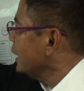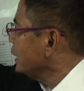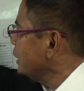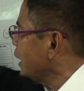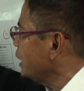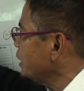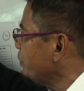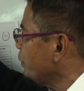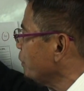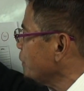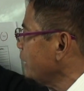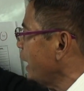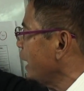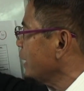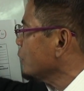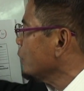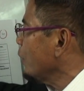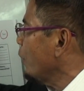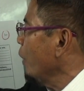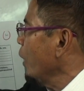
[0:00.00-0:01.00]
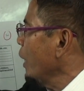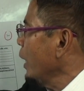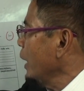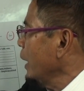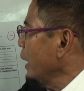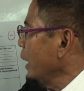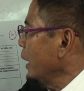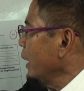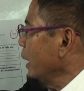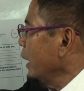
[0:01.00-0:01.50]
change process. So
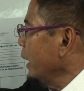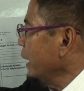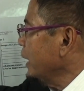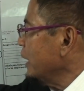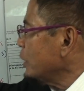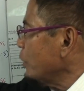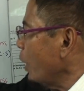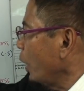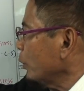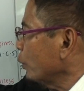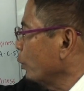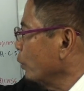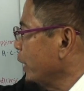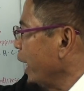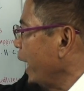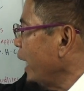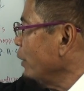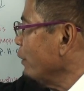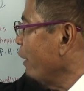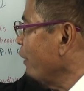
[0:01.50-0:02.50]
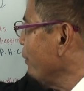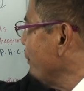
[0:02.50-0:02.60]
it is not today you have